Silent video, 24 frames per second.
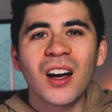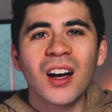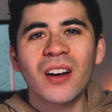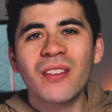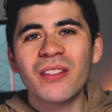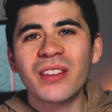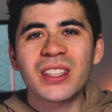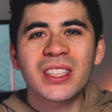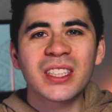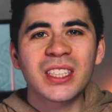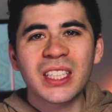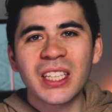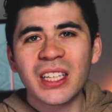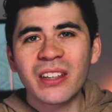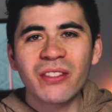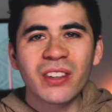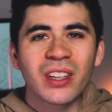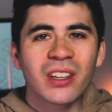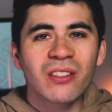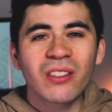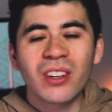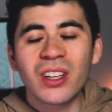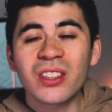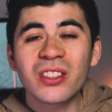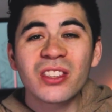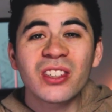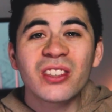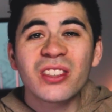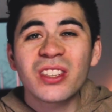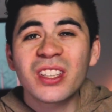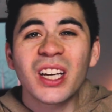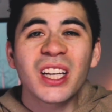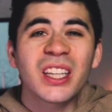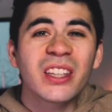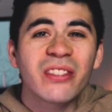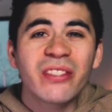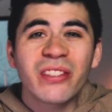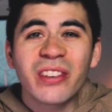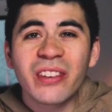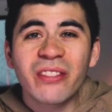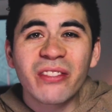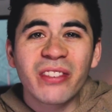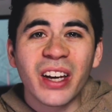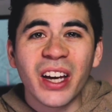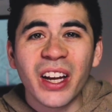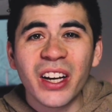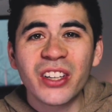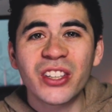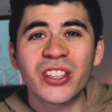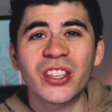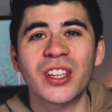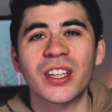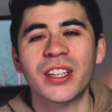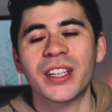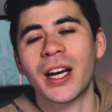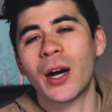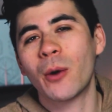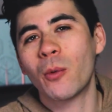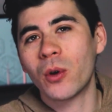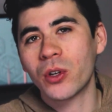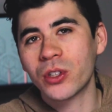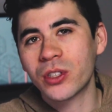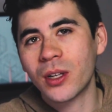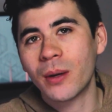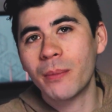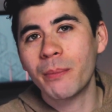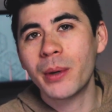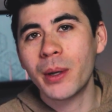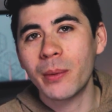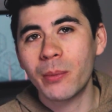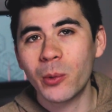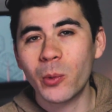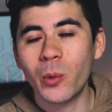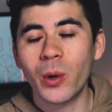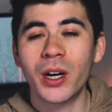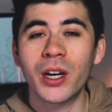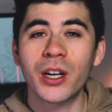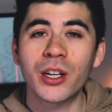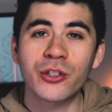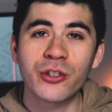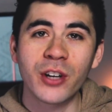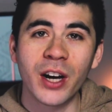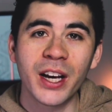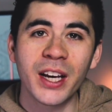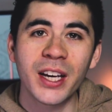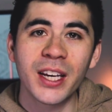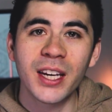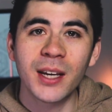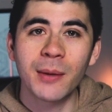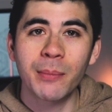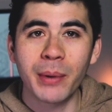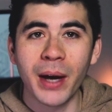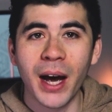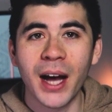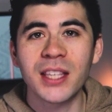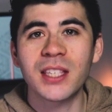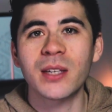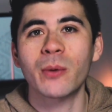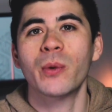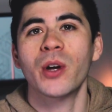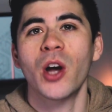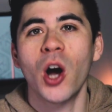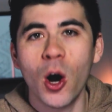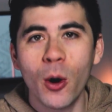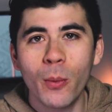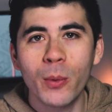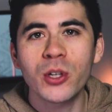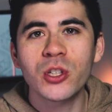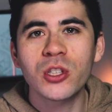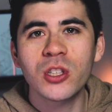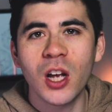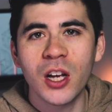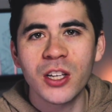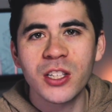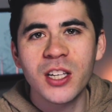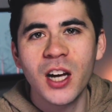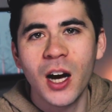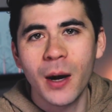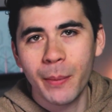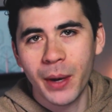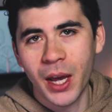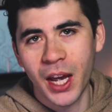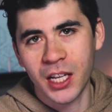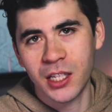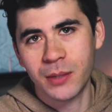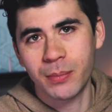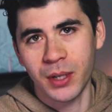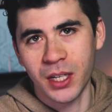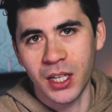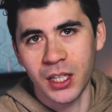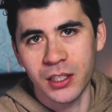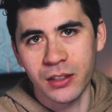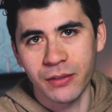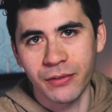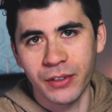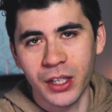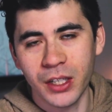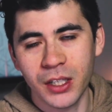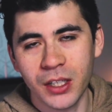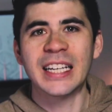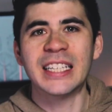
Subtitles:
But Steven, where's your sense of adventure? Yeah, well, some people wanted to try eating bats, and we almost lost Tom Hanks because of it.